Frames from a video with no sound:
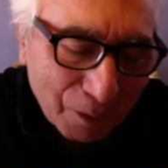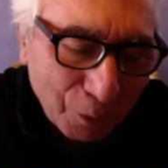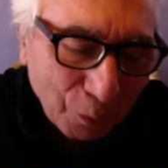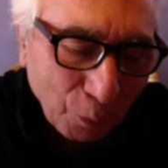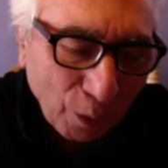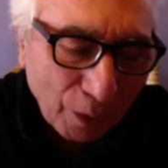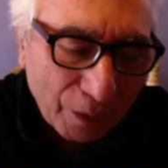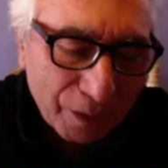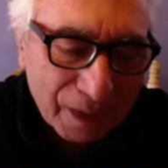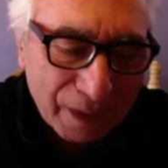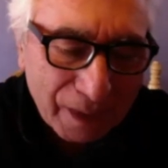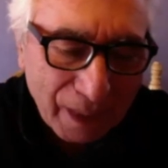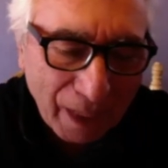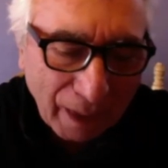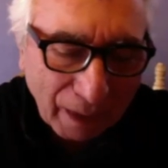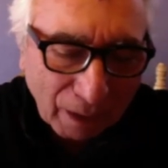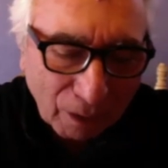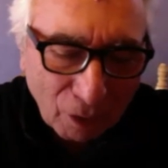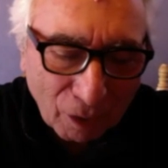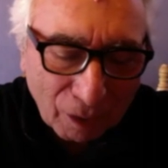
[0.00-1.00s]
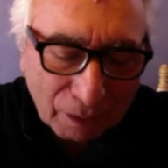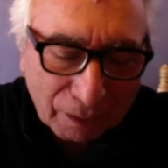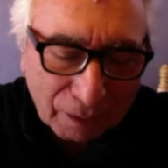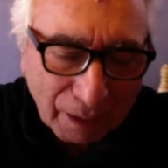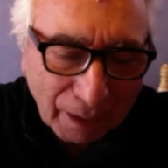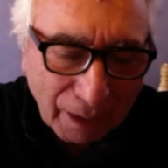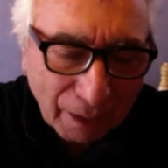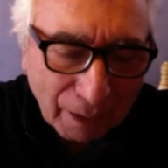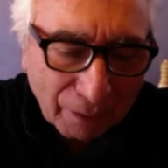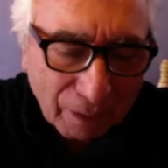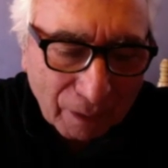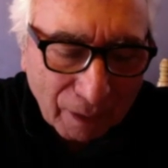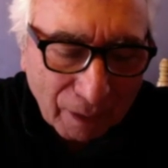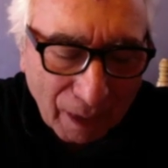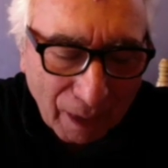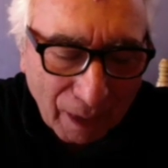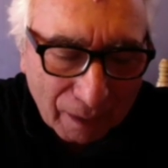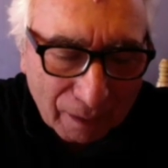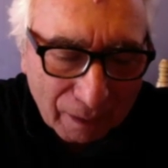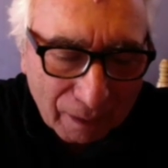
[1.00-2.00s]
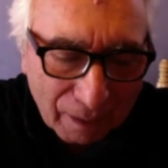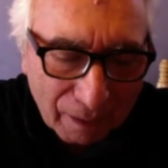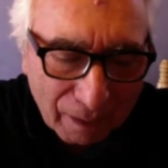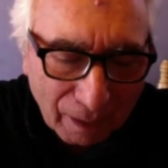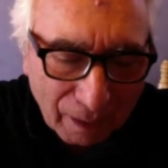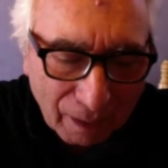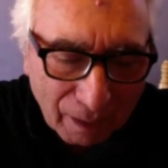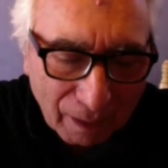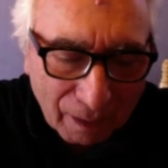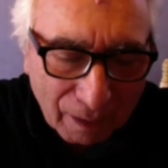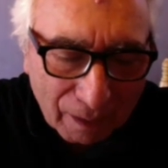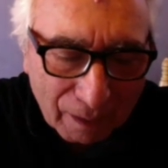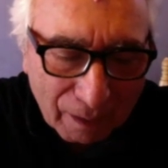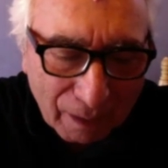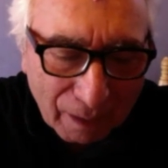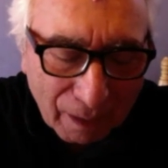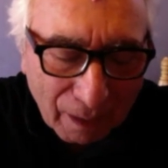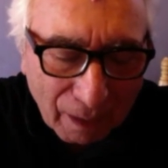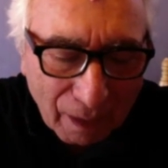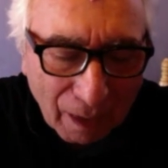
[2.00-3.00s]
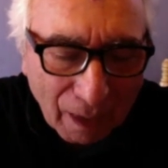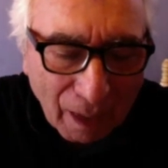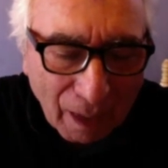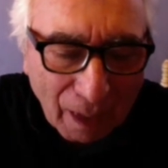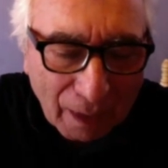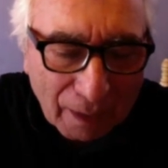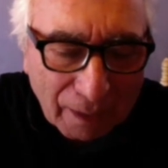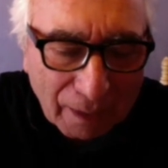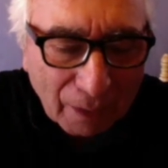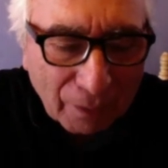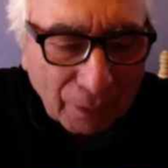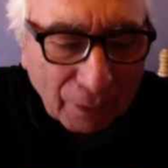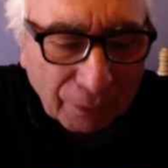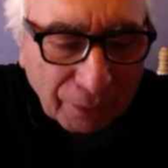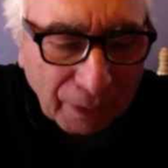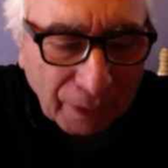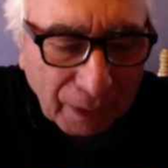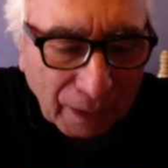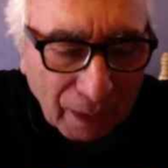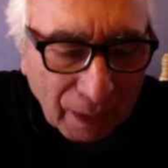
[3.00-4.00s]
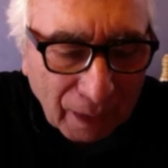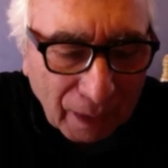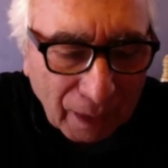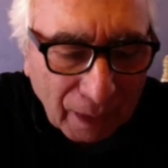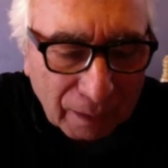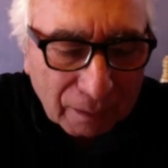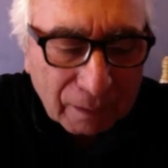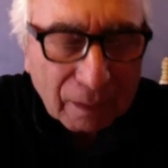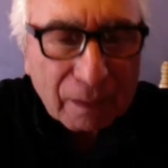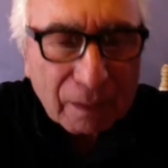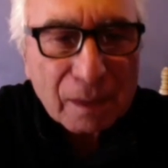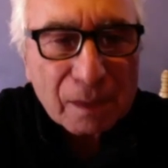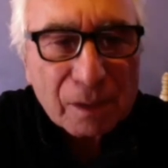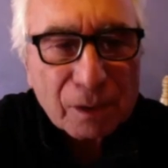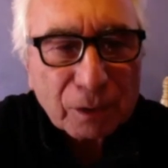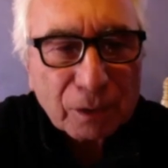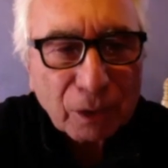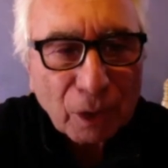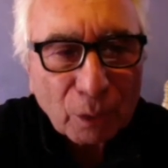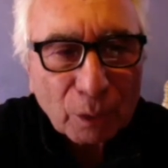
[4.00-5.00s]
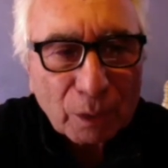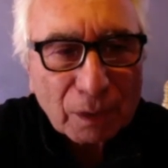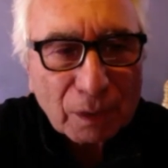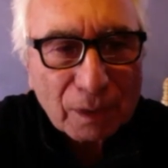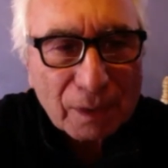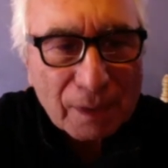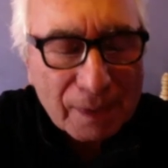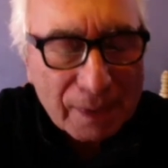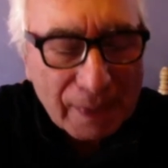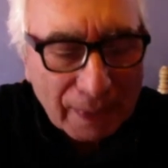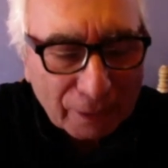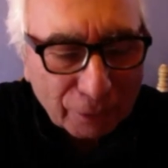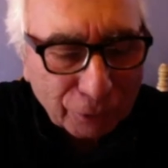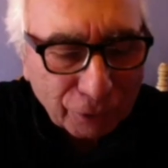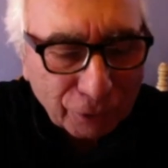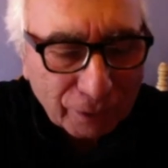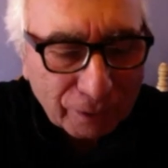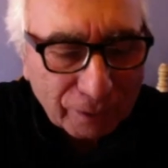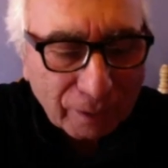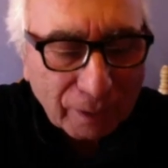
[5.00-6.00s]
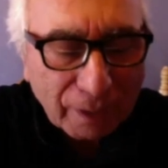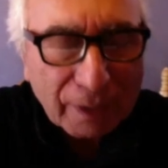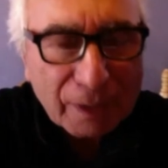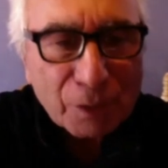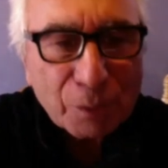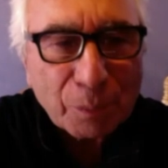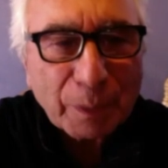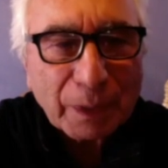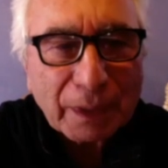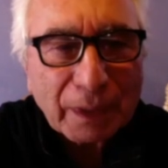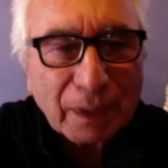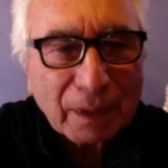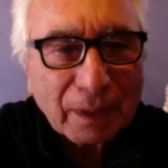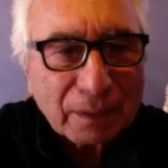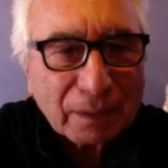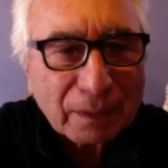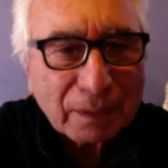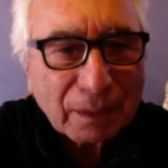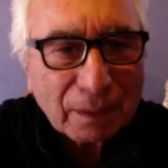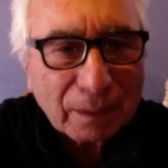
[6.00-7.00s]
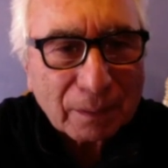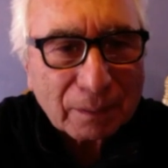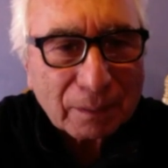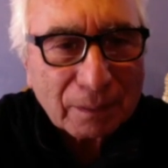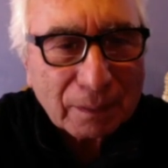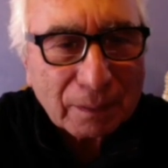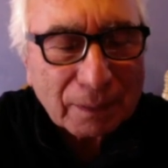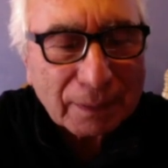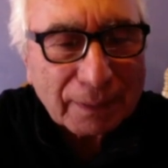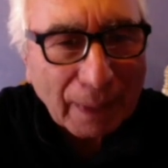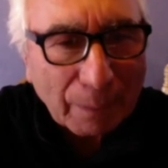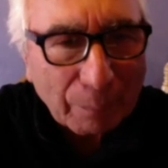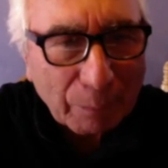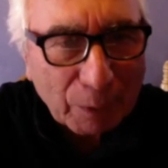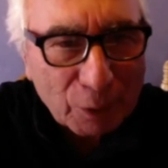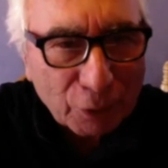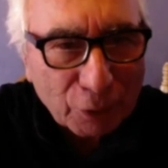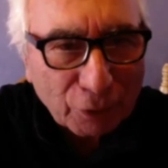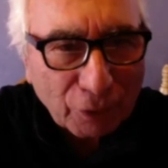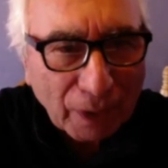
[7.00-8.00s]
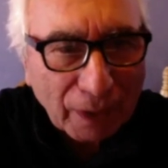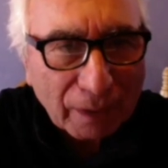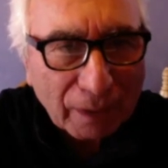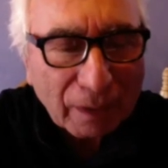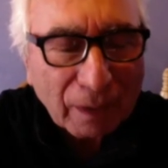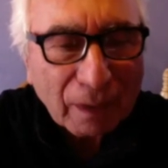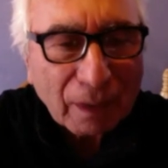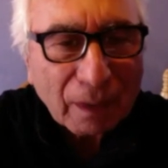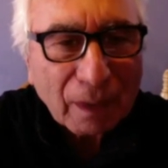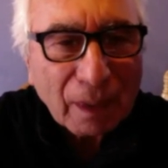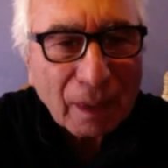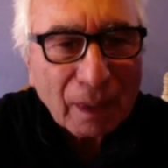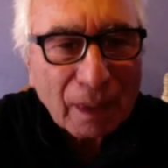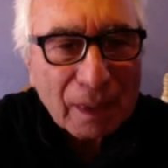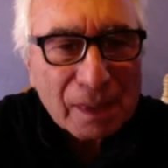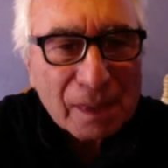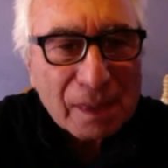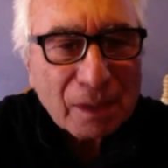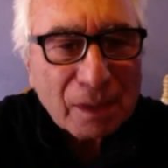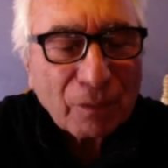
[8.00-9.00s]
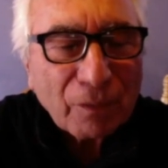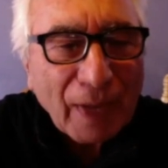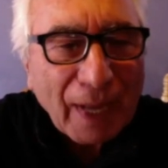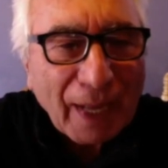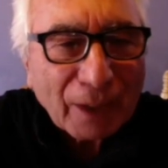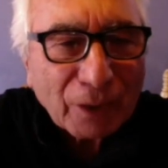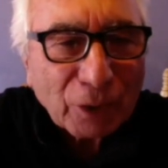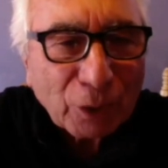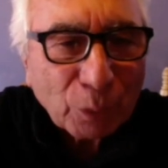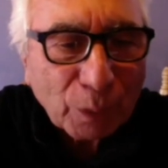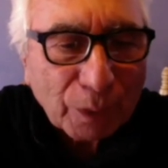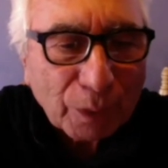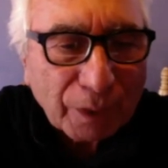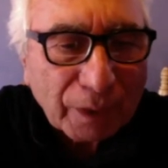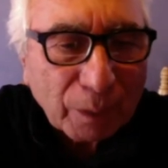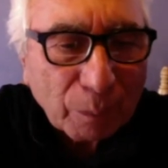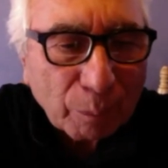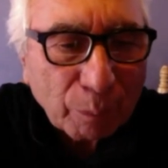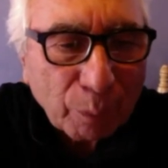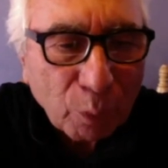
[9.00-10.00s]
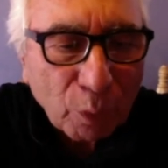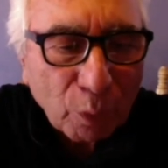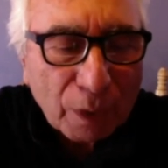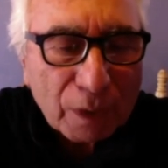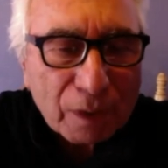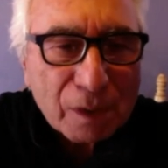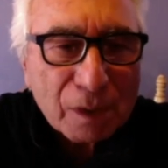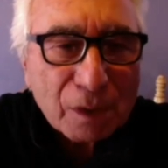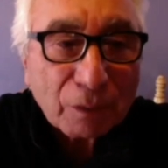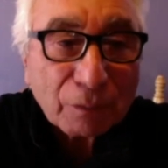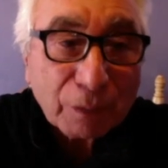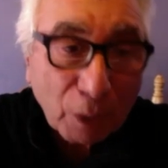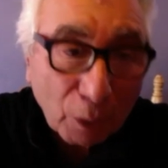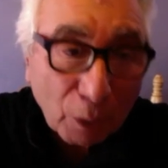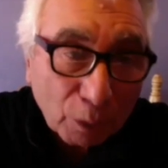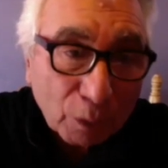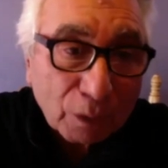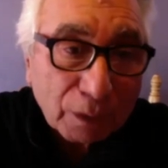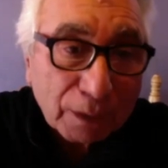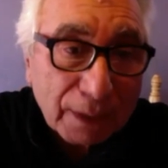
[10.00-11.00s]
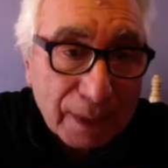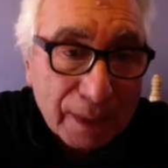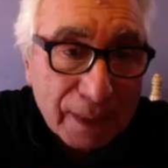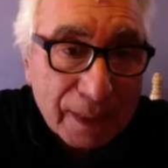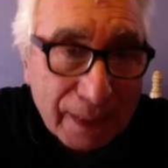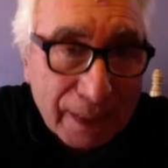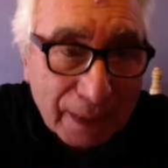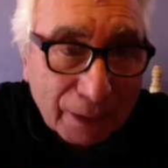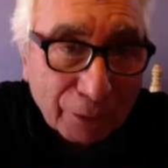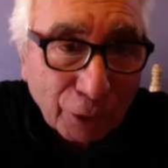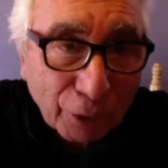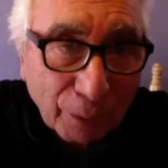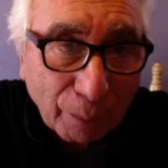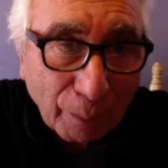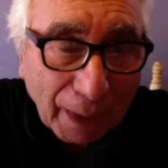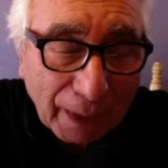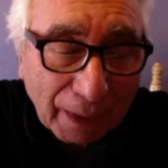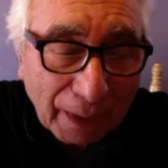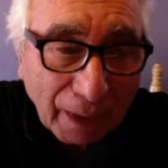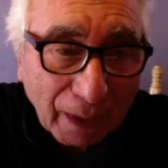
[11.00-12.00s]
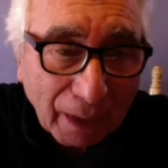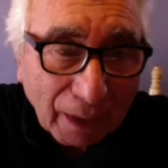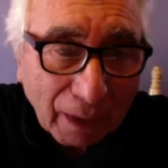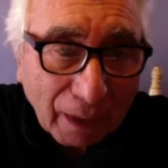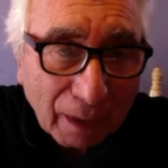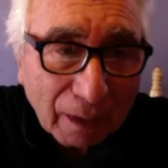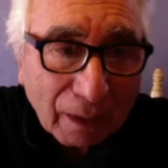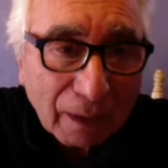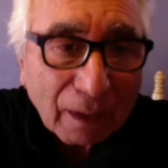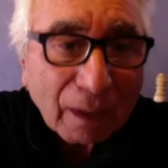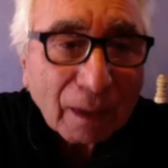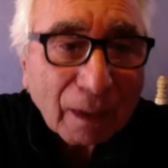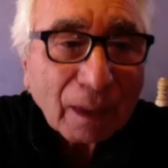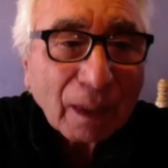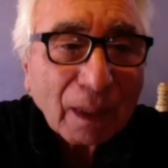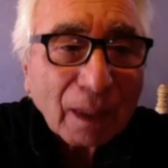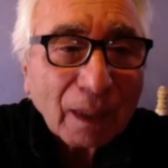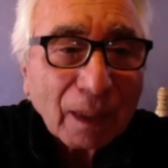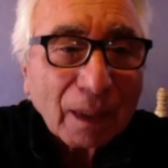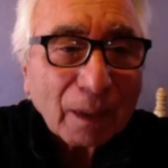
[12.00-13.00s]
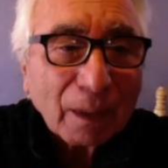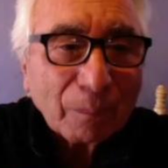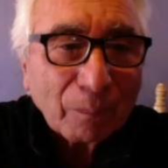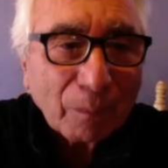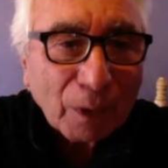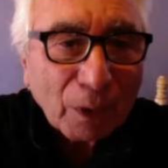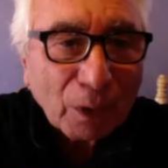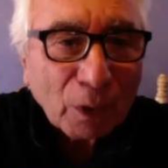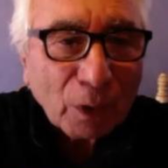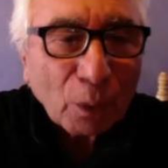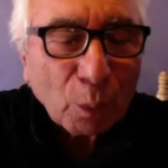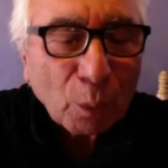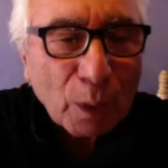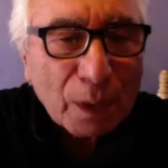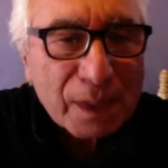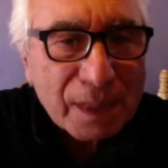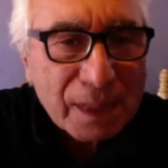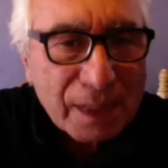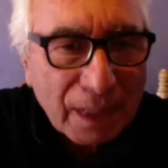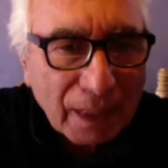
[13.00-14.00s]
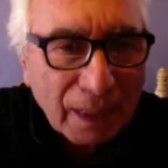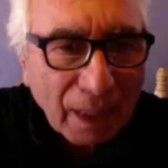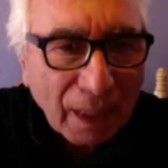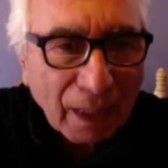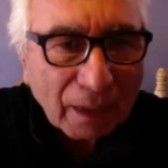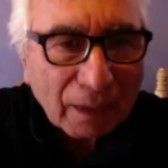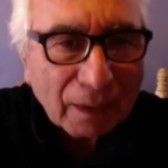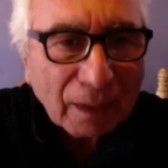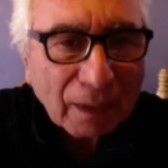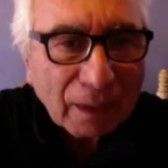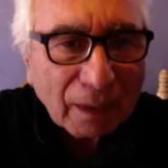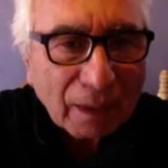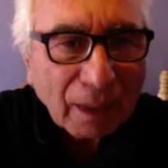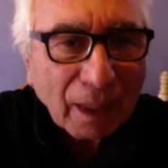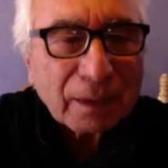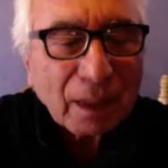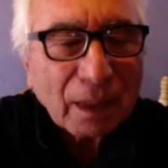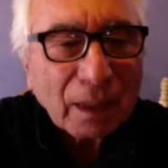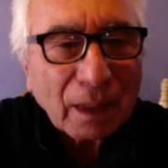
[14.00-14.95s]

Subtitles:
worth saying altogether. And another thing I think that this localization is beginning to demonstrate is the value and the importance of local decision making. We're seeing that